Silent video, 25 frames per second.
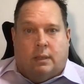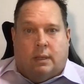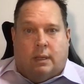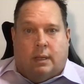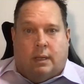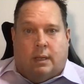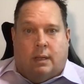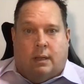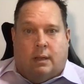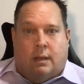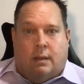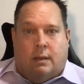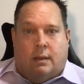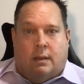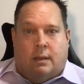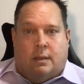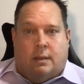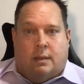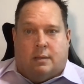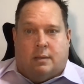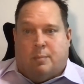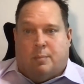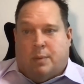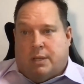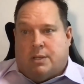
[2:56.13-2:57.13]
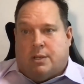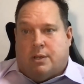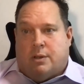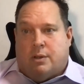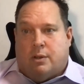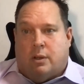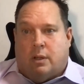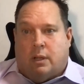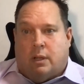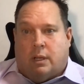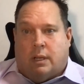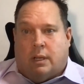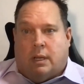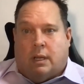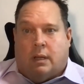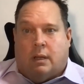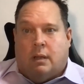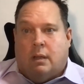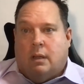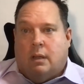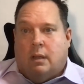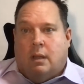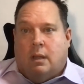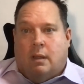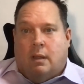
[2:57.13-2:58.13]
And as I mentioned earlier,
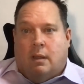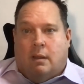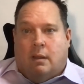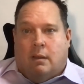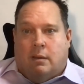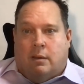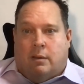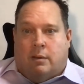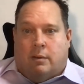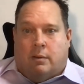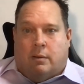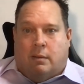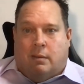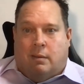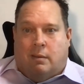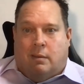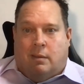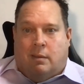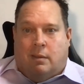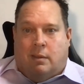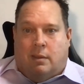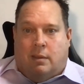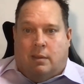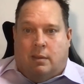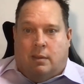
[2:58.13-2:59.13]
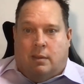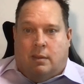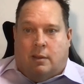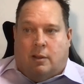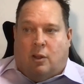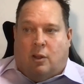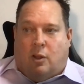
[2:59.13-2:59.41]
the